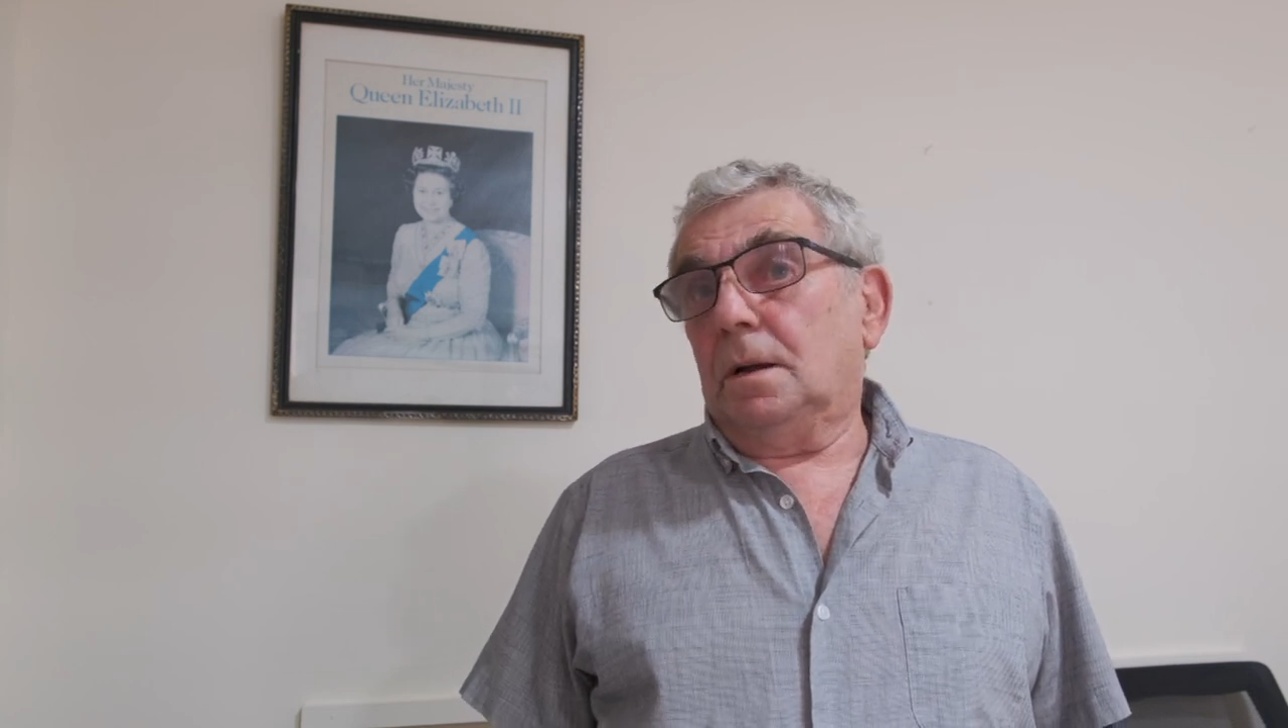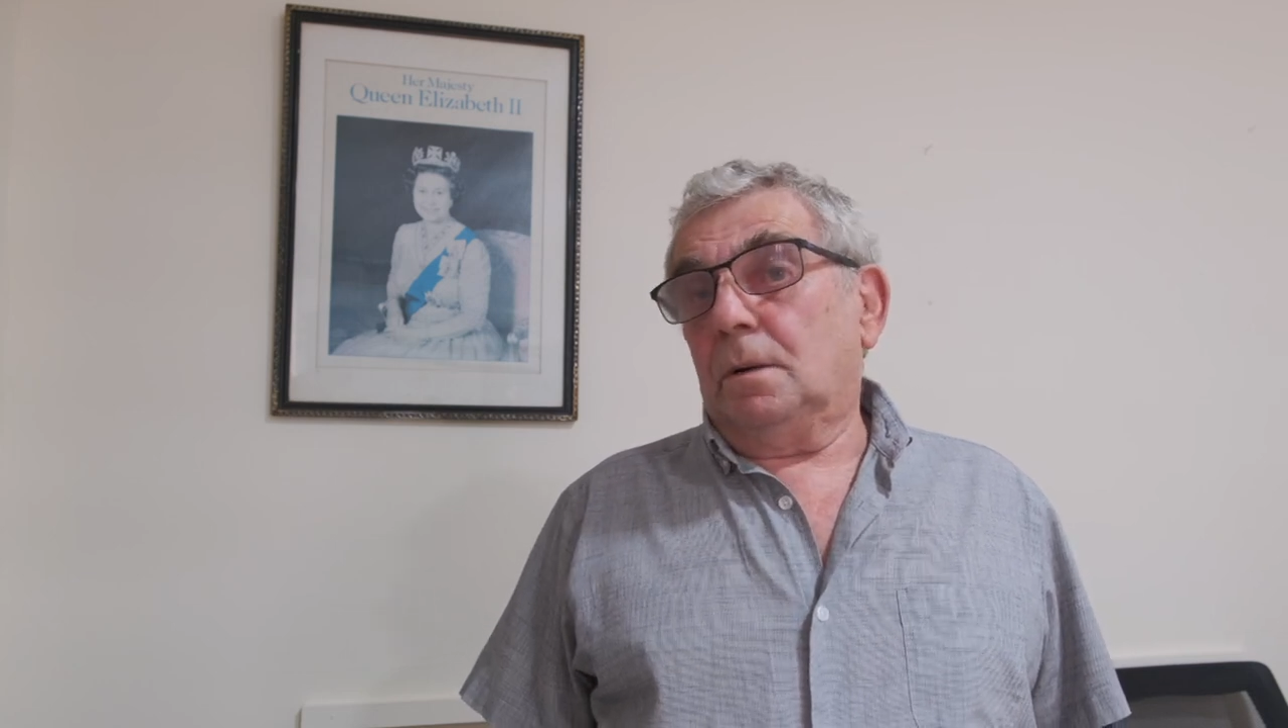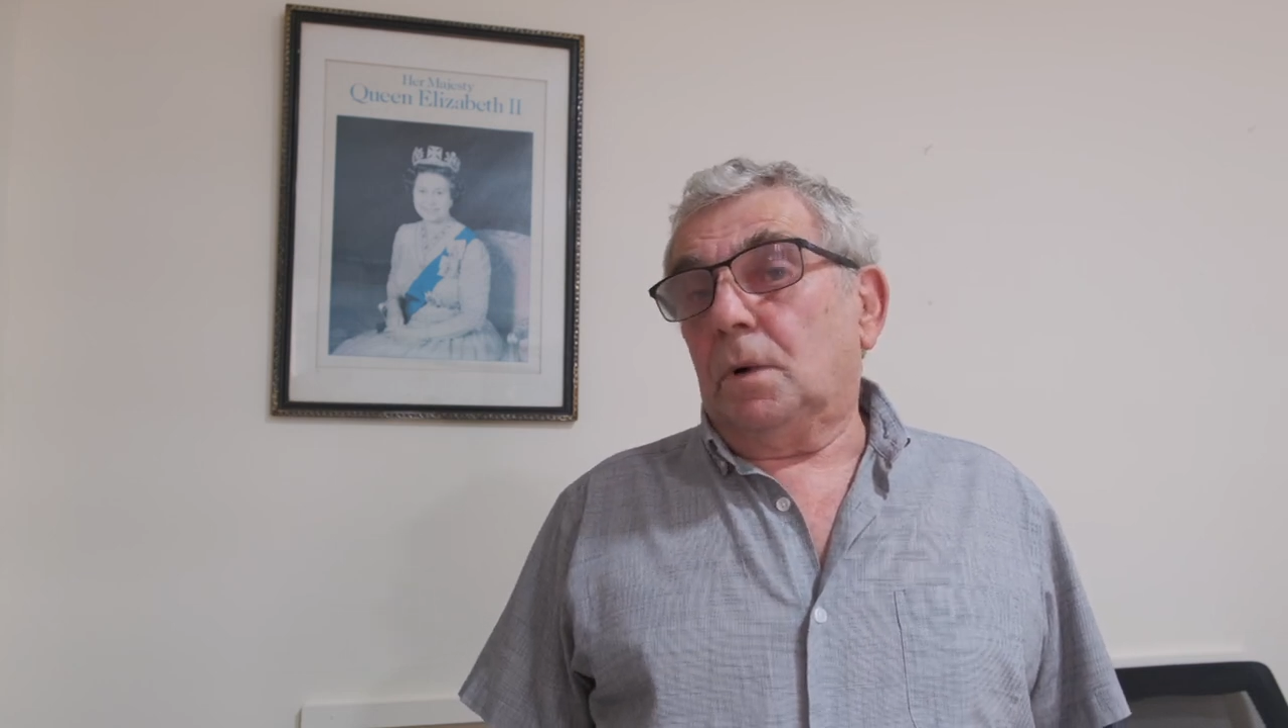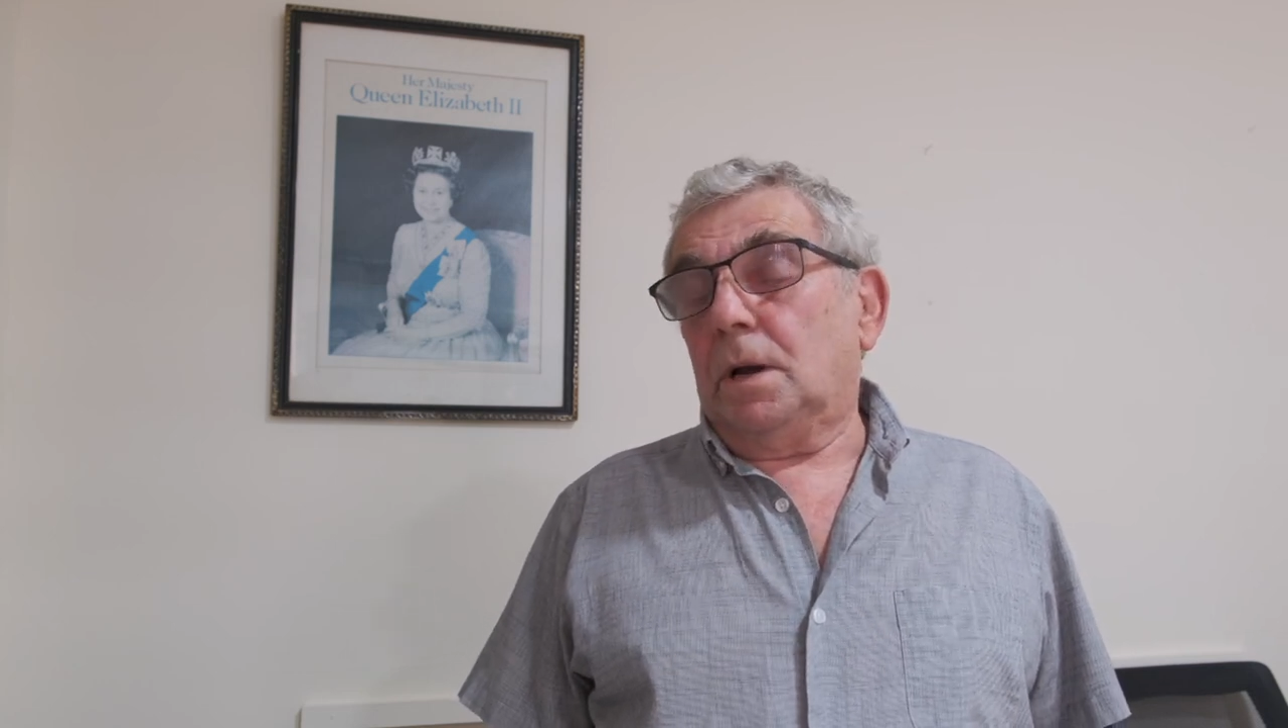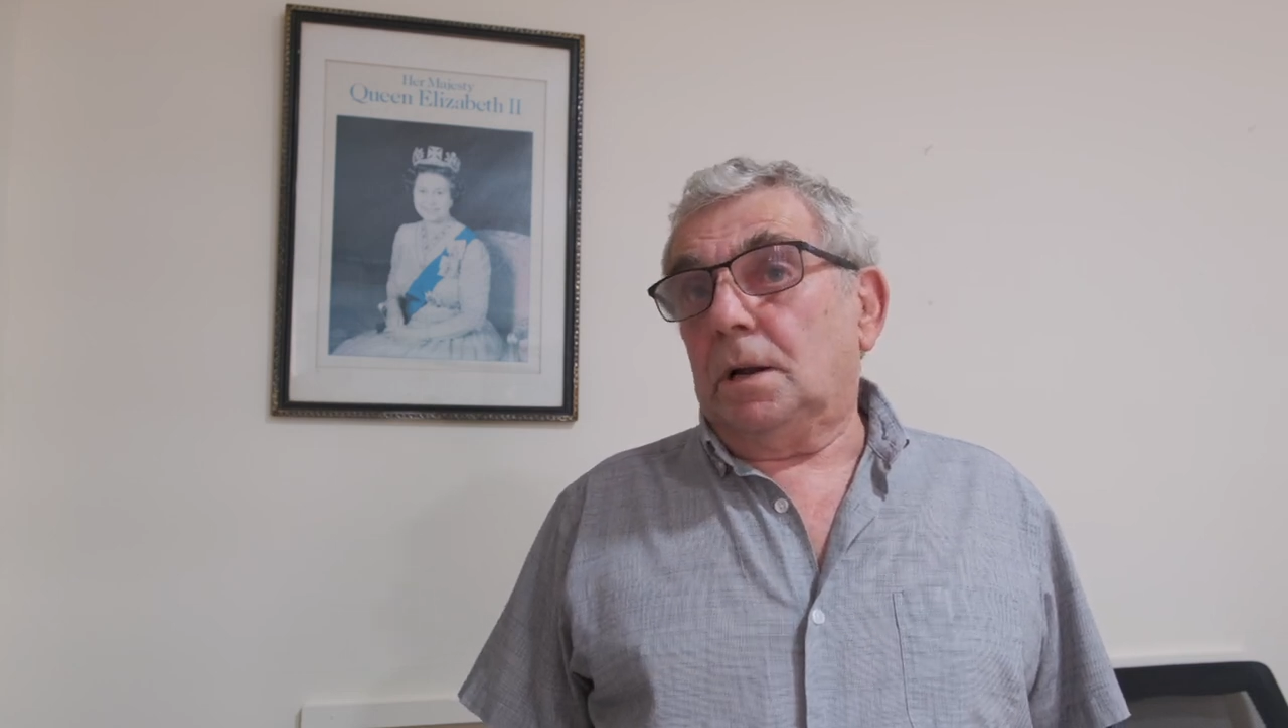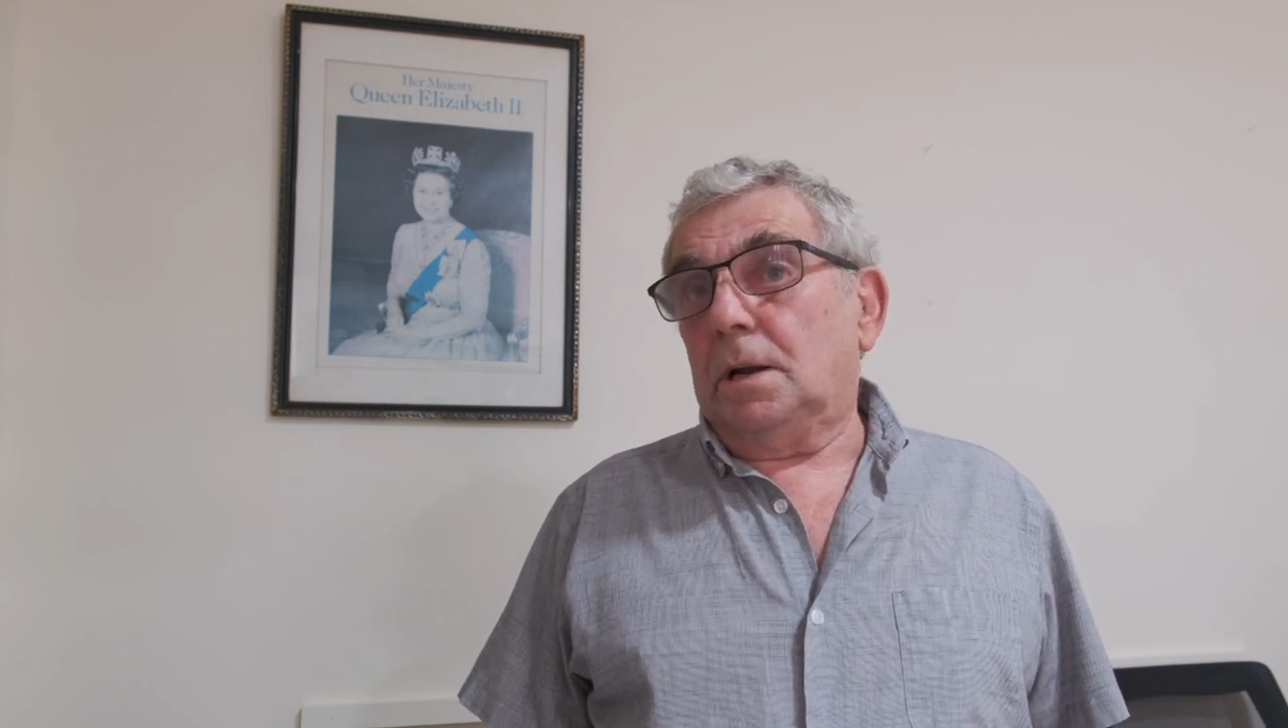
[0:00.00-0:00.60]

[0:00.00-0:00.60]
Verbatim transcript: were